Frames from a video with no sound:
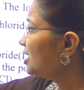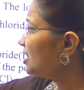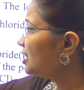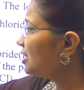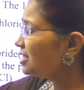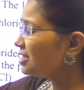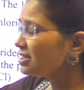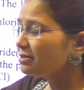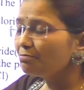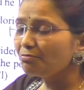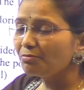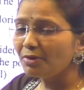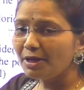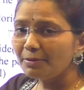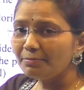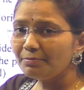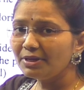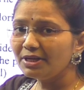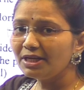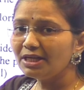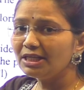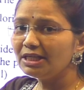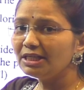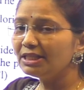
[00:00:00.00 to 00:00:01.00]
this
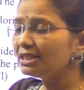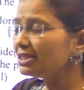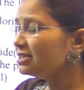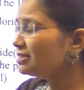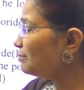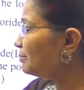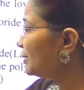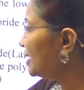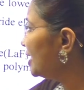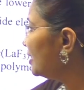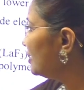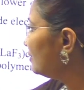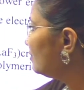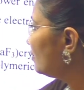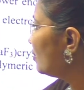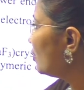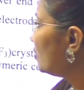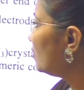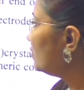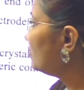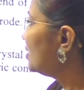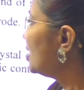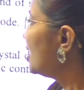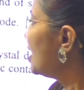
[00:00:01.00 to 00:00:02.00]
membrane, it is made up of